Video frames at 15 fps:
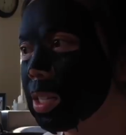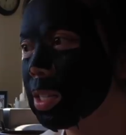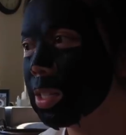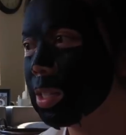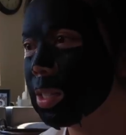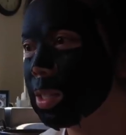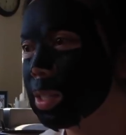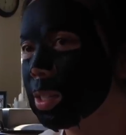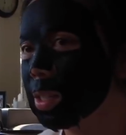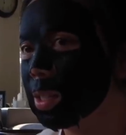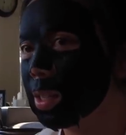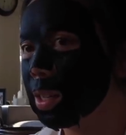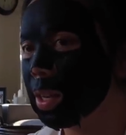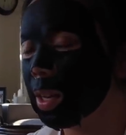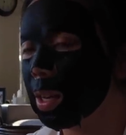No.
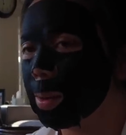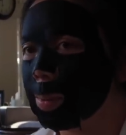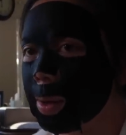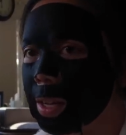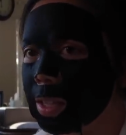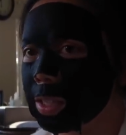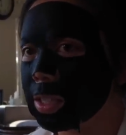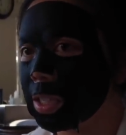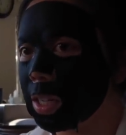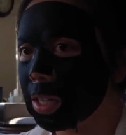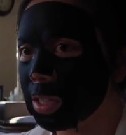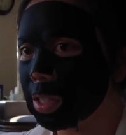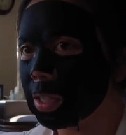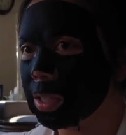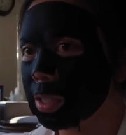Am I in the
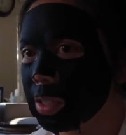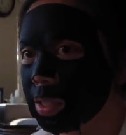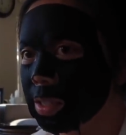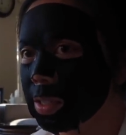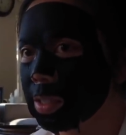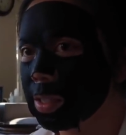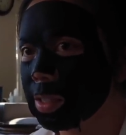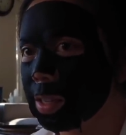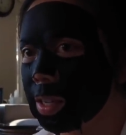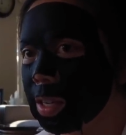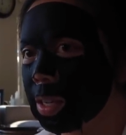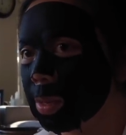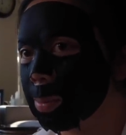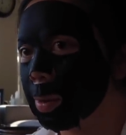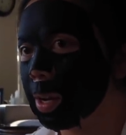jungle? No.
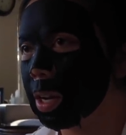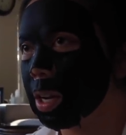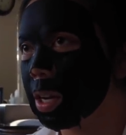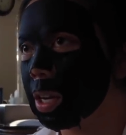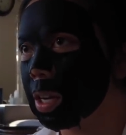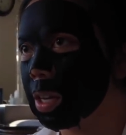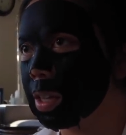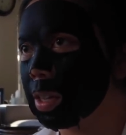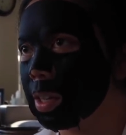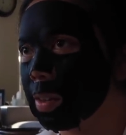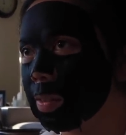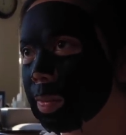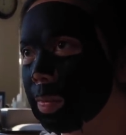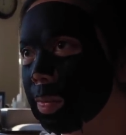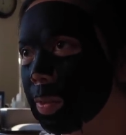Am I in
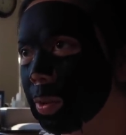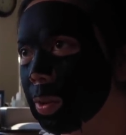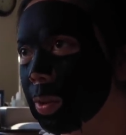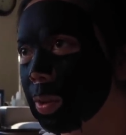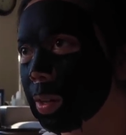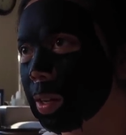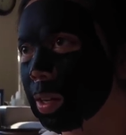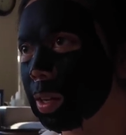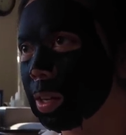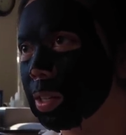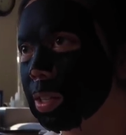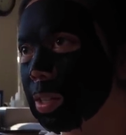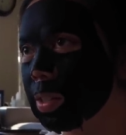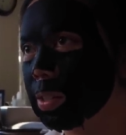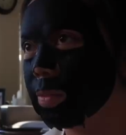the for uh
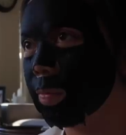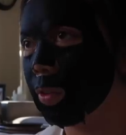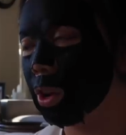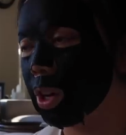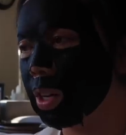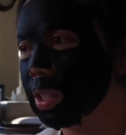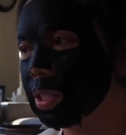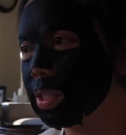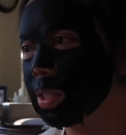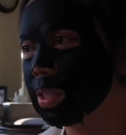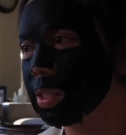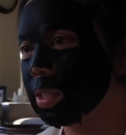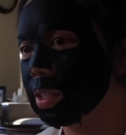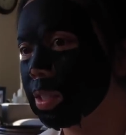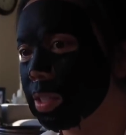forest?
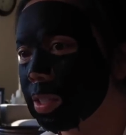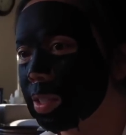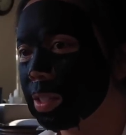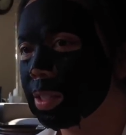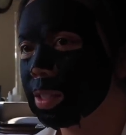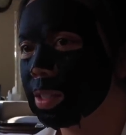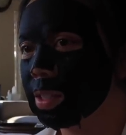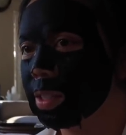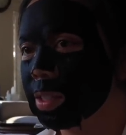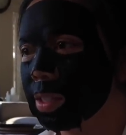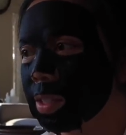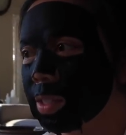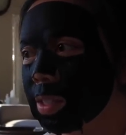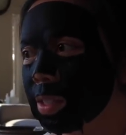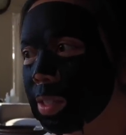No. You
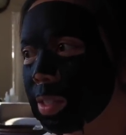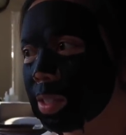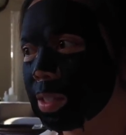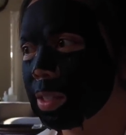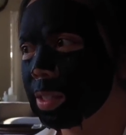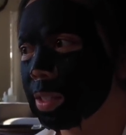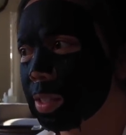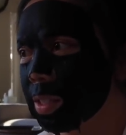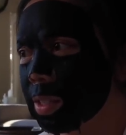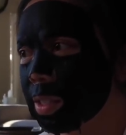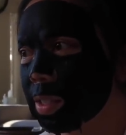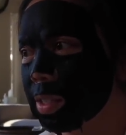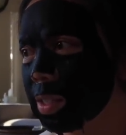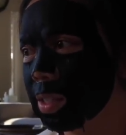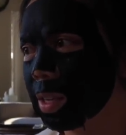know,
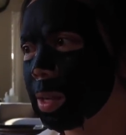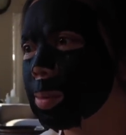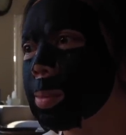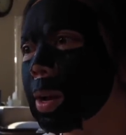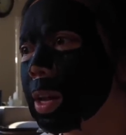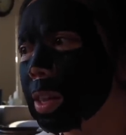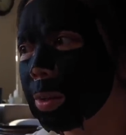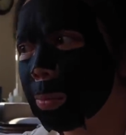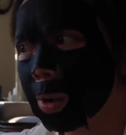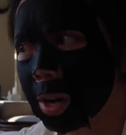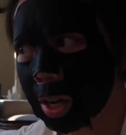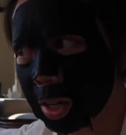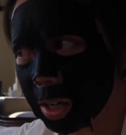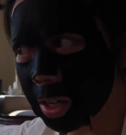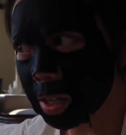mommy. Am I in the
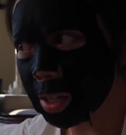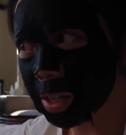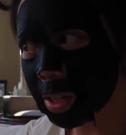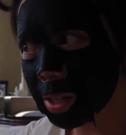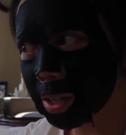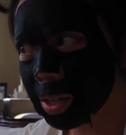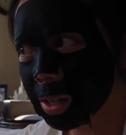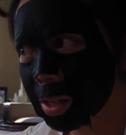water? No.